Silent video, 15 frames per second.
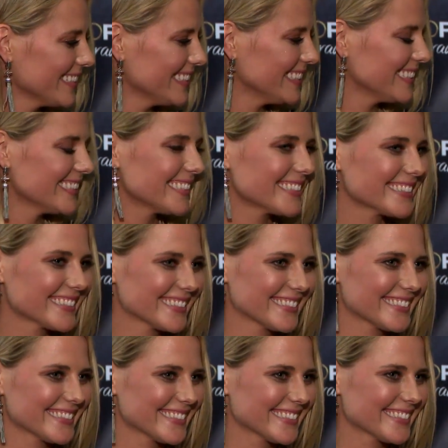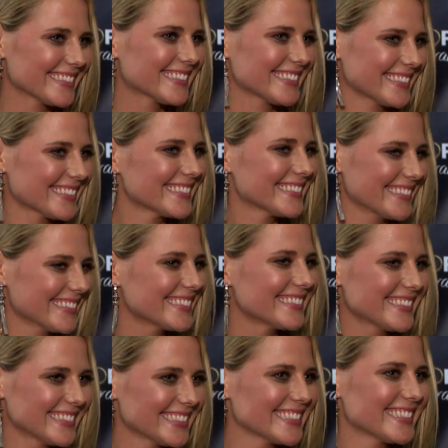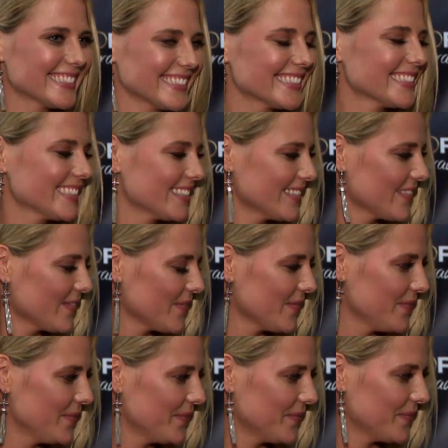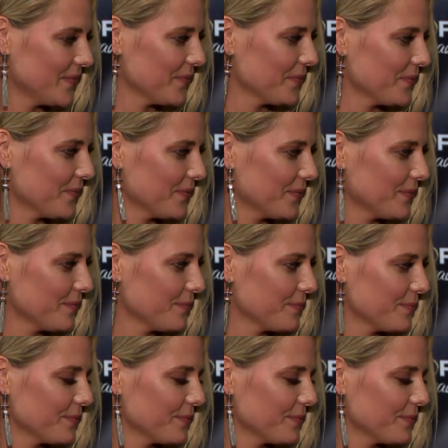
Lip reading: (silent)